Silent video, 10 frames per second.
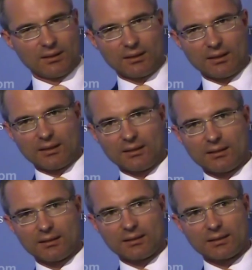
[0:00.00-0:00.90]

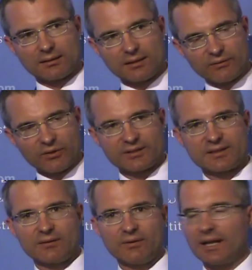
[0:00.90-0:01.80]
uh, at defaults
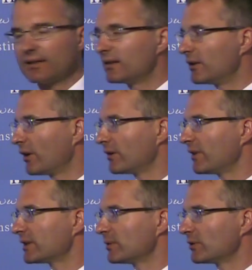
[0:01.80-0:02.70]
that we had in the
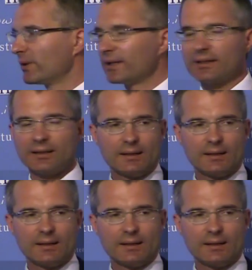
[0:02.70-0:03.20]
non-investment grade,